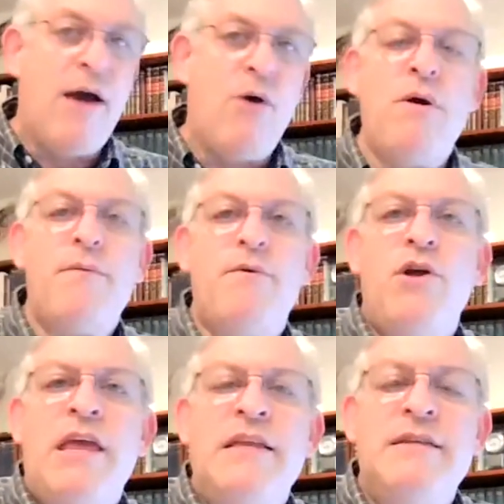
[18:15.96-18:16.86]
Now,
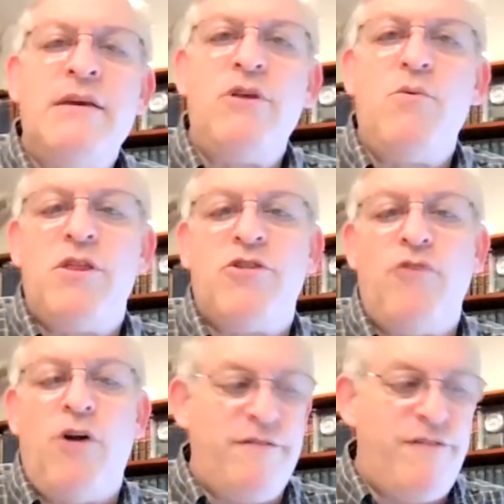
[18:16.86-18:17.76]
in dealing with
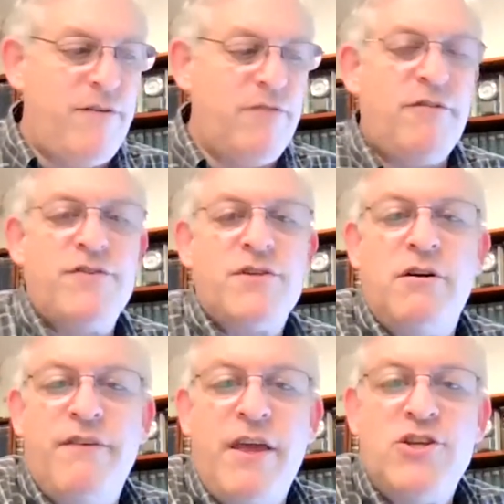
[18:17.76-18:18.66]
the Rough, Rav
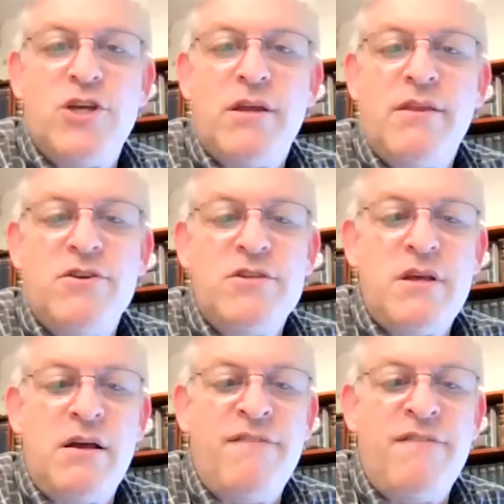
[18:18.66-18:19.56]
Soloveitchik,
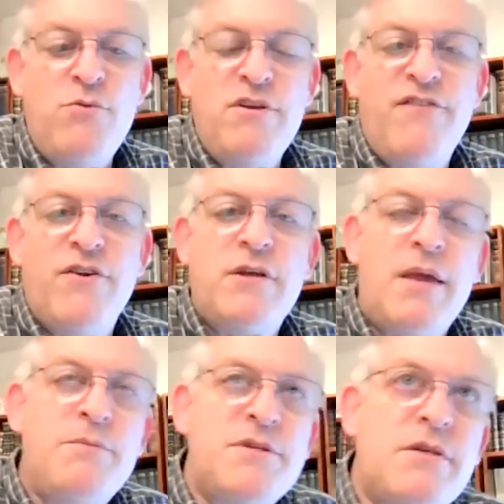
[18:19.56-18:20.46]
there's a few different
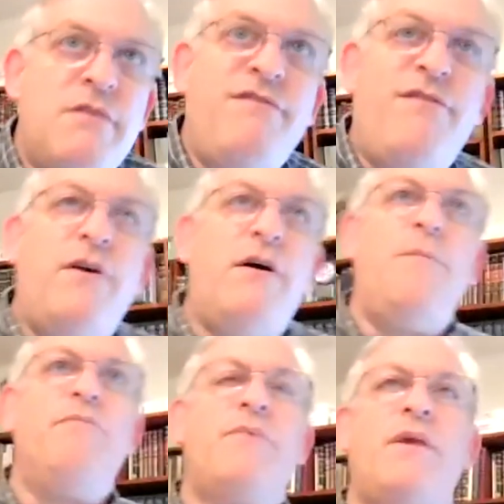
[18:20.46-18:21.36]
types of
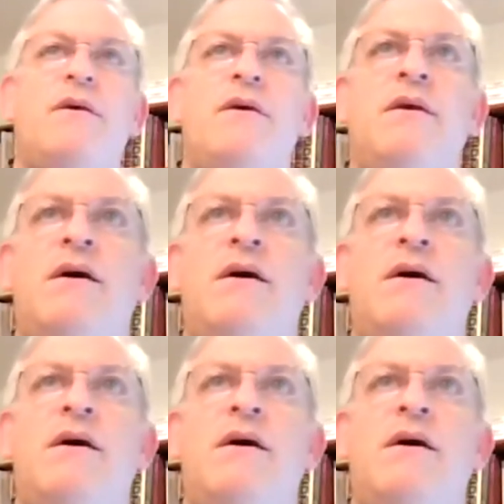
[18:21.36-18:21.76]
um,